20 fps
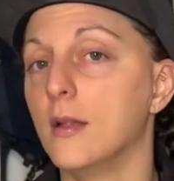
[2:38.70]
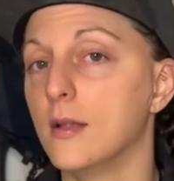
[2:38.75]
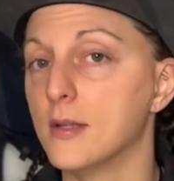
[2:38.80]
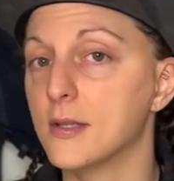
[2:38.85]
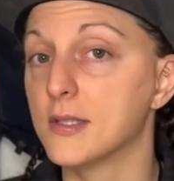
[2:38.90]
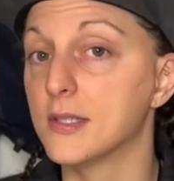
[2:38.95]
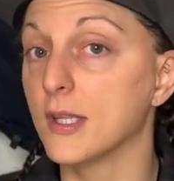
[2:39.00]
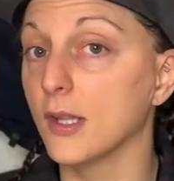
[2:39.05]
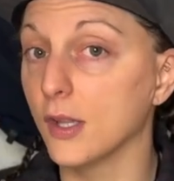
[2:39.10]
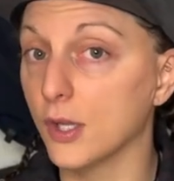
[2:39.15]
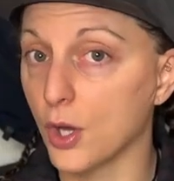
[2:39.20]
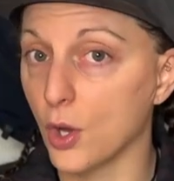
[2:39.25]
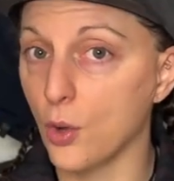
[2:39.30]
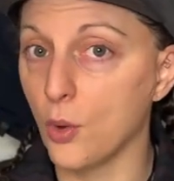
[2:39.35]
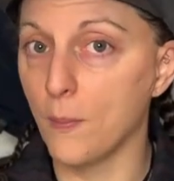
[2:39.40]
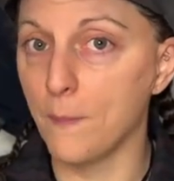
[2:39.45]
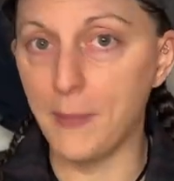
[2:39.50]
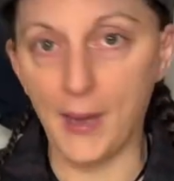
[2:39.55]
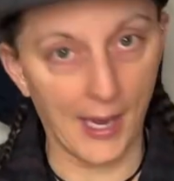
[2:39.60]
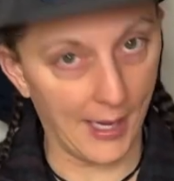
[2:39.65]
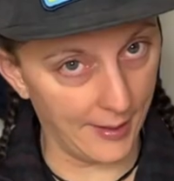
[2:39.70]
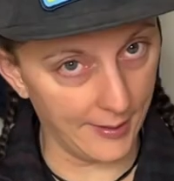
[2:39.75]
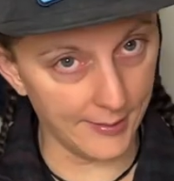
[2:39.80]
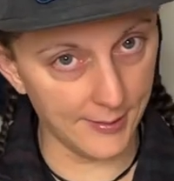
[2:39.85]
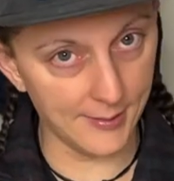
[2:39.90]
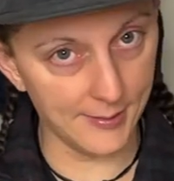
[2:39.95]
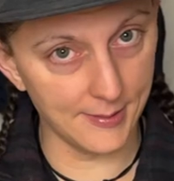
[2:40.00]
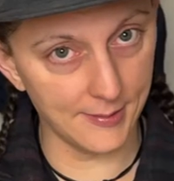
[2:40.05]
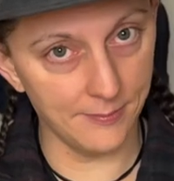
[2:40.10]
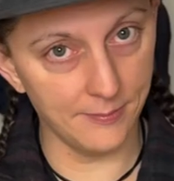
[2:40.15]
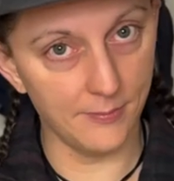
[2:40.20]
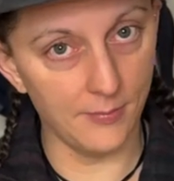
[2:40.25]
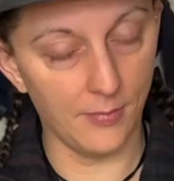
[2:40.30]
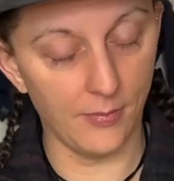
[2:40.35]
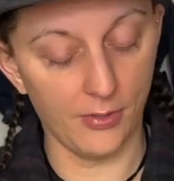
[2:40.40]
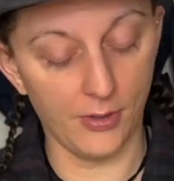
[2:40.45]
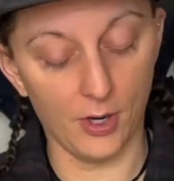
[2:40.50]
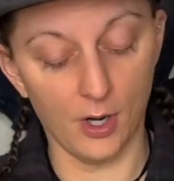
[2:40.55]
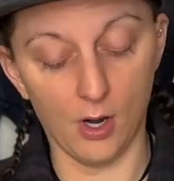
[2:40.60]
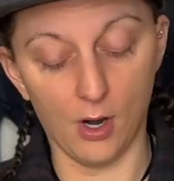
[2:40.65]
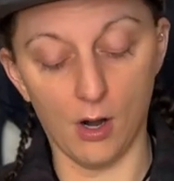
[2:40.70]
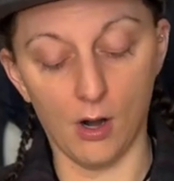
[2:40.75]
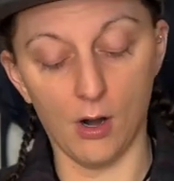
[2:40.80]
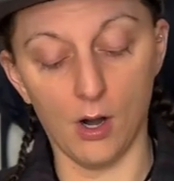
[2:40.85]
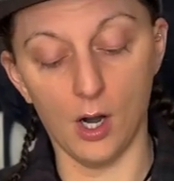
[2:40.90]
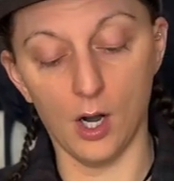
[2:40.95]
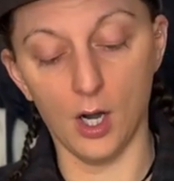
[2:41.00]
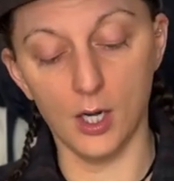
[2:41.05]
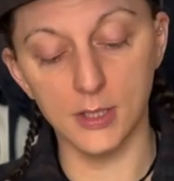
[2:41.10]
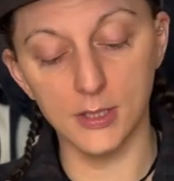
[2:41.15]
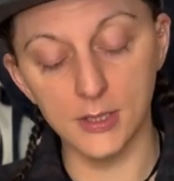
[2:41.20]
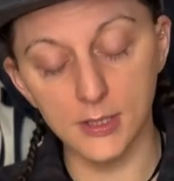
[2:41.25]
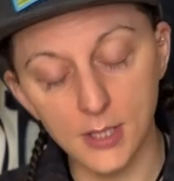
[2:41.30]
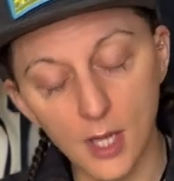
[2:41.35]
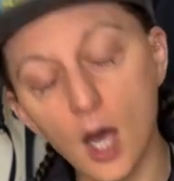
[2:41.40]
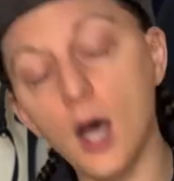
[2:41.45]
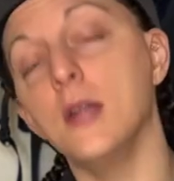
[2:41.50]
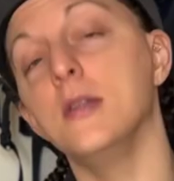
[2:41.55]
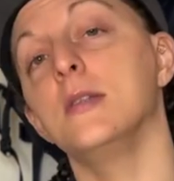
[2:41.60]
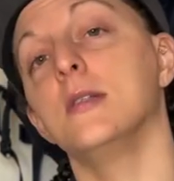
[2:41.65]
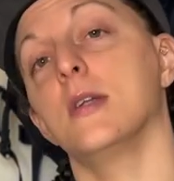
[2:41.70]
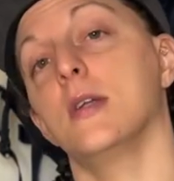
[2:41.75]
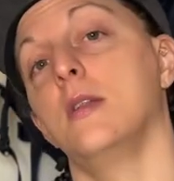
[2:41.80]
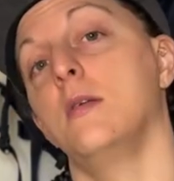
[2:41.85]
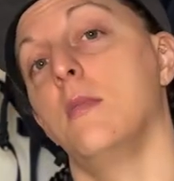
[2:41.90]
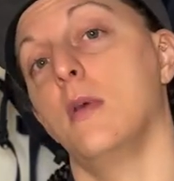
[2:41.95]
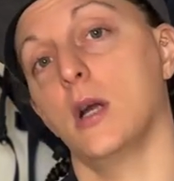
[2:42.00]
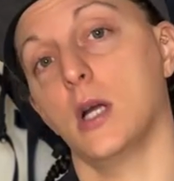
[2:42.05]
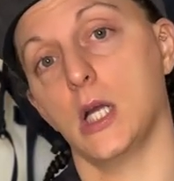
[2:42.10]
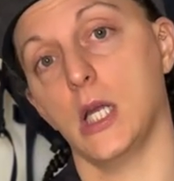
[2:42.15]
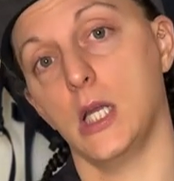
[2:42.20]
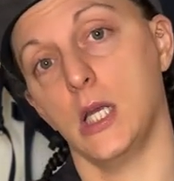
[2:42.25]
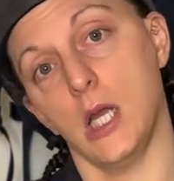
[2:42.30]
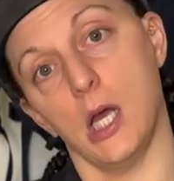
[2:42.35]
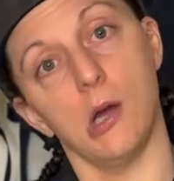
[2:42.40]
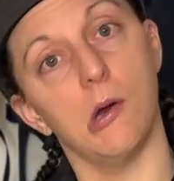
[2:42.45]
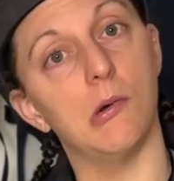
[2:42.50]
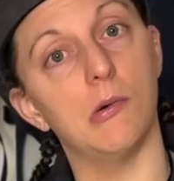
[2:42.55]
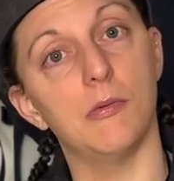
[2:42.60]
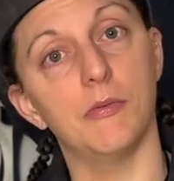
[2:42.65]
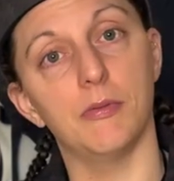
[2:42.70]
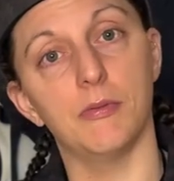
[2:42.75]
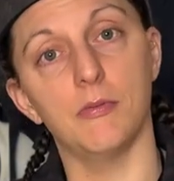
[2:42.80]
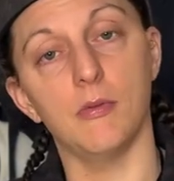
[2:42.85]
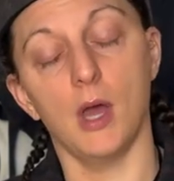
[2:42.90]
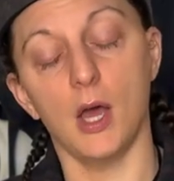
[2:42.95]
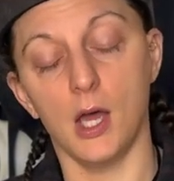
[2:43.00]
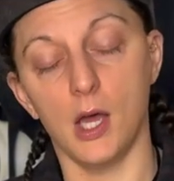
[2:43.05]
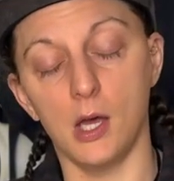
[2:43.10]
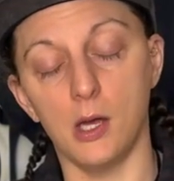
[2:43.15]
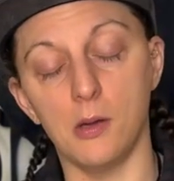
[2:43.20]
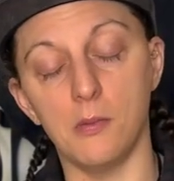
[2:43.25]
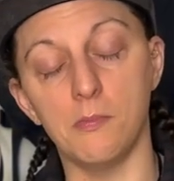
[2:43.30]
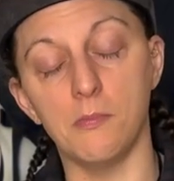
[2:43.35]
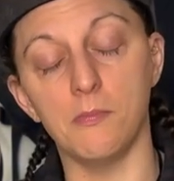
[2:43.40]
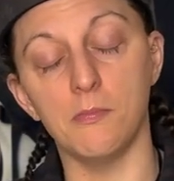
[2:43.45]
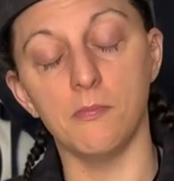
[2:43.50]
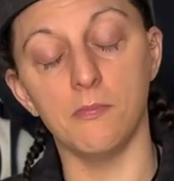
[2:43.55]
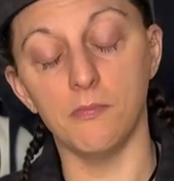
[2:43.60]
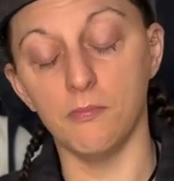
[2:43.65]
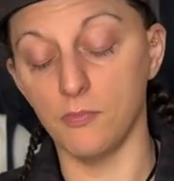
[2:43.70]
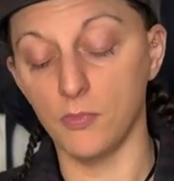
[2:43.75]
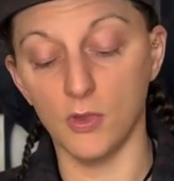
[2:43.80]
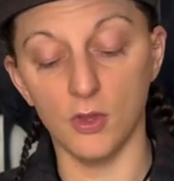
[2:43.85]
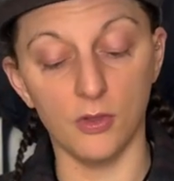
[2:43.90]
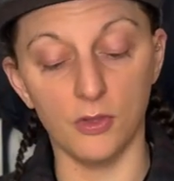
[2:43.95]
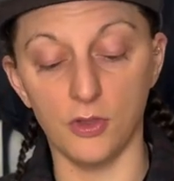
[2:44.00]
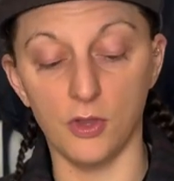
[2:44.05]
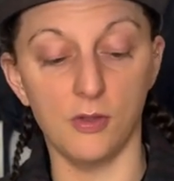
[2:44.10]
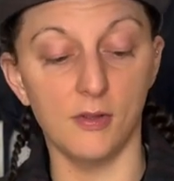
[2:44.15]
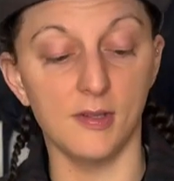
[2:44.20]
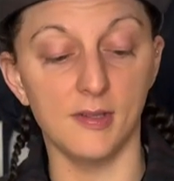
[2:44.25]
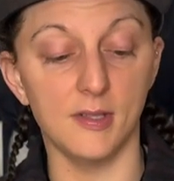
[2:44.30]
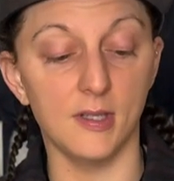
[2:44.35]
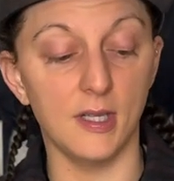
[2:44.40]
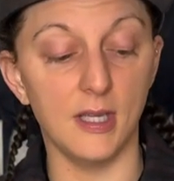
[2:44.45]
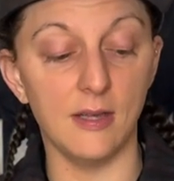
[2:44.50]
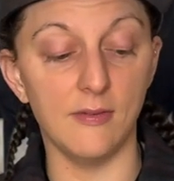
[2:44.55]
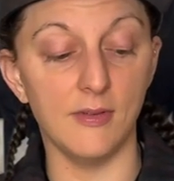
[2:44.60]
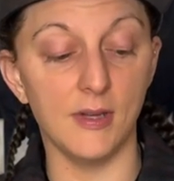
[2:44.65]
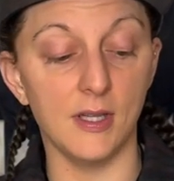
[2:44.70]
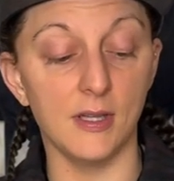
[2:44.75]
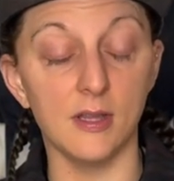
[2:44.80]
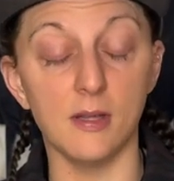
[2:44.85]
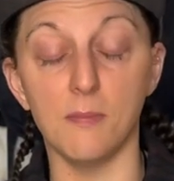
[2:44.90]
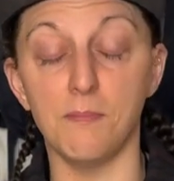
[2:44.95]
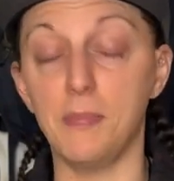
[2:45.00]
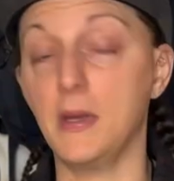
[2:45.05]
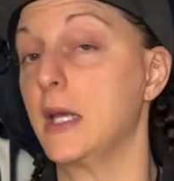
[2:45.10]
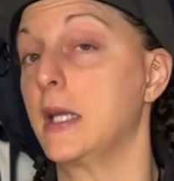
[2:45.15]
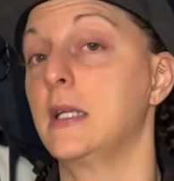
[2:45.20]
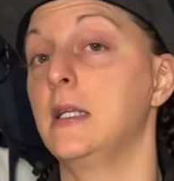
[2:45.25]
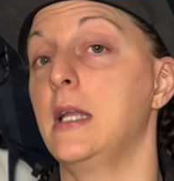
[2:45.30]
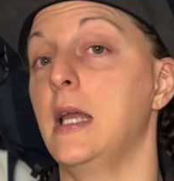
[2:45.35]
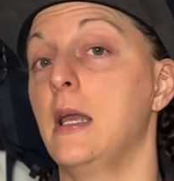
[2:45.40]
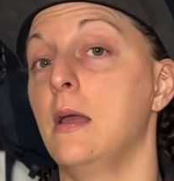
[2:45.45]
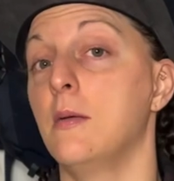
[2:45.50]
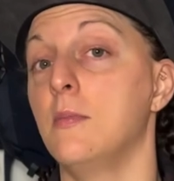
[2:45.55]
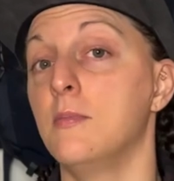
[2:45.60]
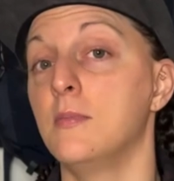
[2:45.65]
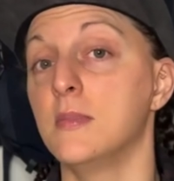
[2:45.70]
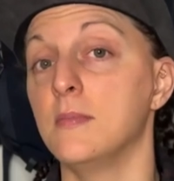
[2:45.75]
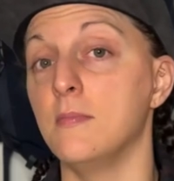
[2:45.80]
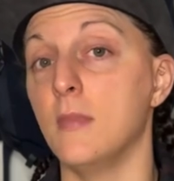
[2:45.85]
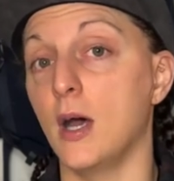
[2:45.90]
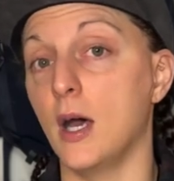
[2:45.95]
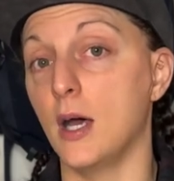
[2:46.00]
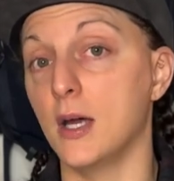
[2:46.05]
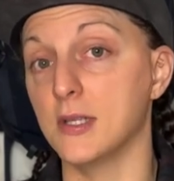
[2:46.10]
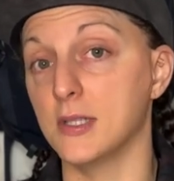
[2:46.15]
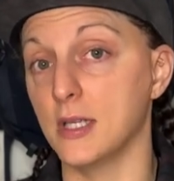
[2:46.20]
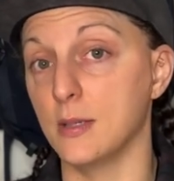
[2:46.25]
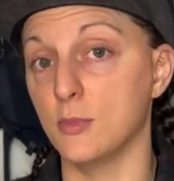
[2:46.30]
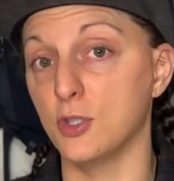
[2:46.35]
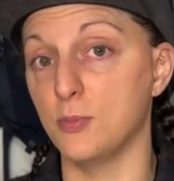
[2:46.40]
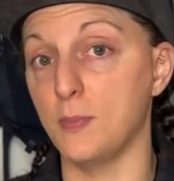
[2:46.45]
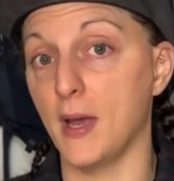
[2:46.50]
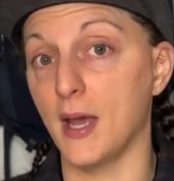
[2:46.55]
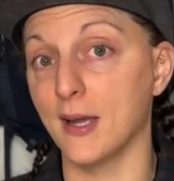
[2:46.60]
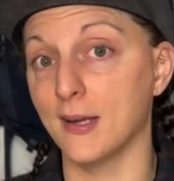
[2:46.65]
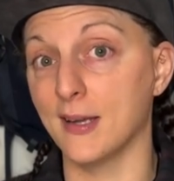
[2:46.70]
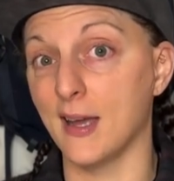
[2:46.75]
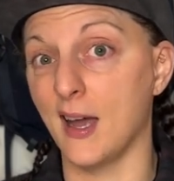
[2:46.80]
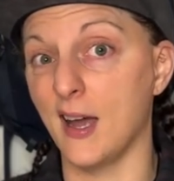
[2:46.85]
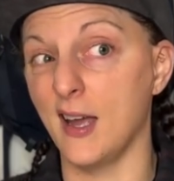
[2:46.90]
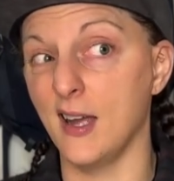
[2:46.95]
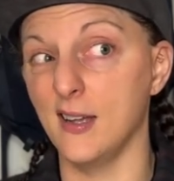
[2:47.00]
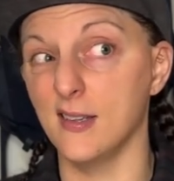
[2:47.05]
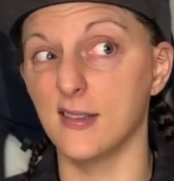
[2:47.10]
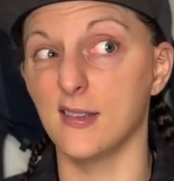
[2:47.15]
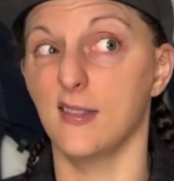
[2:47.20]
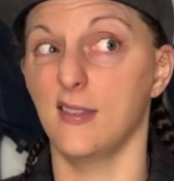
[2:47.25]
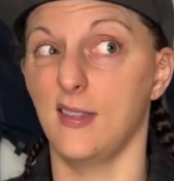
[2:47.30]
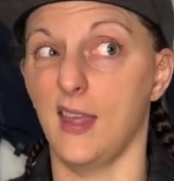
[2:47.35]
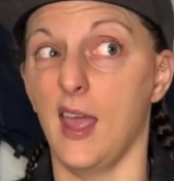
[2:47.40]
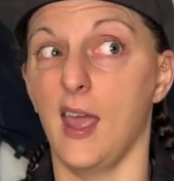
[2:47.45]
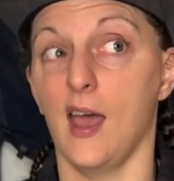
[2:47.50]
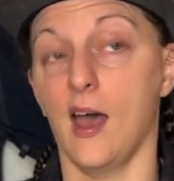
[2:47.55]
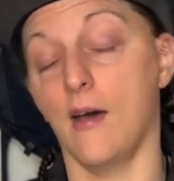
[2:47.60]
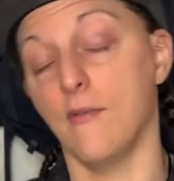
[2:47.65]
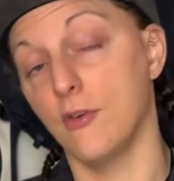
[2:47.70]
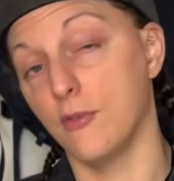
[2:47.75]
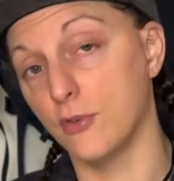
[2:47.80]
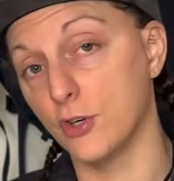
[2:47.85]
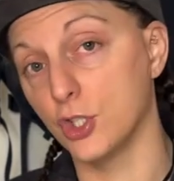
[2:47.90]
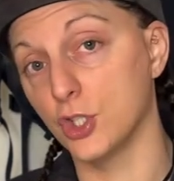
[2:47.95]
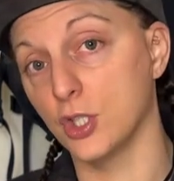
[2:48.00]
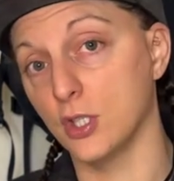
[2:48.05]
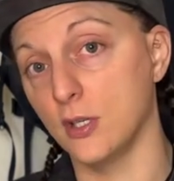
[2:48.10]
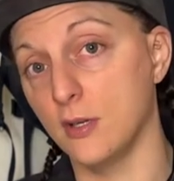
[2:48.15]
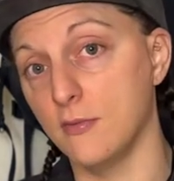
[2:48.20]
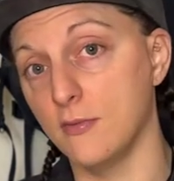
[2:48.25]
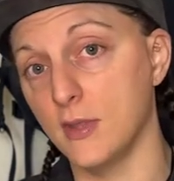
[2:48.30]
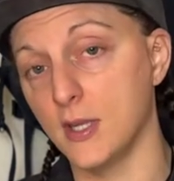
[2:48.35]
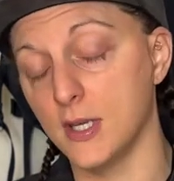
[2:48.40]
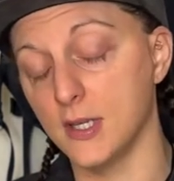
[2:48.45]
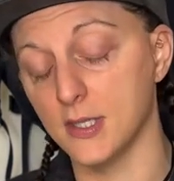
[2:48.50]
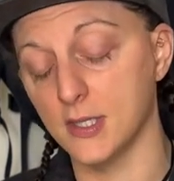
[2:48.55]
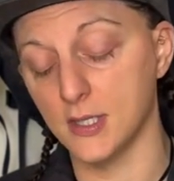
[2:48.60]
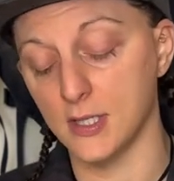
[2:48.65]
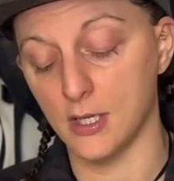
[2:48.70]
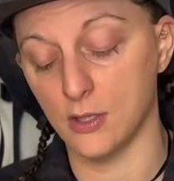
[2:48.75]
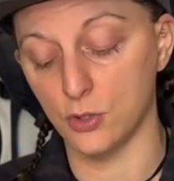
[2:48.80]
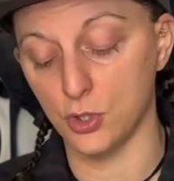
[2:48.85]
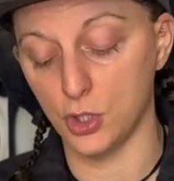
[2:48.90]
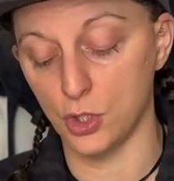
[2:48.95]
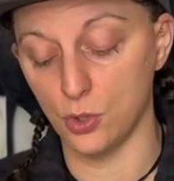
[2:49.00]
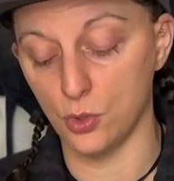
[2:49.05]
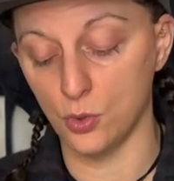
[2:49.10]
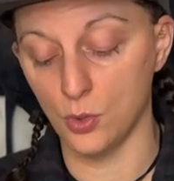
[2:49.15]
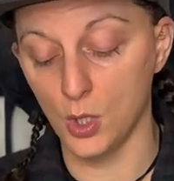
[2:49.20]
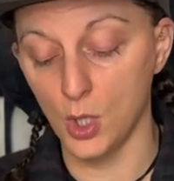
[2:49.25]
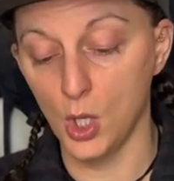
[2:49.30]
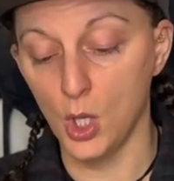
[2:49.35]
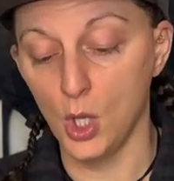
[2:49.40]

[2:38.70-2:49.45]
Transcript: Silicone bags. There are tons on the market now. Um, th- even the big name uh, sandwich bag guys, they have a version of this now too,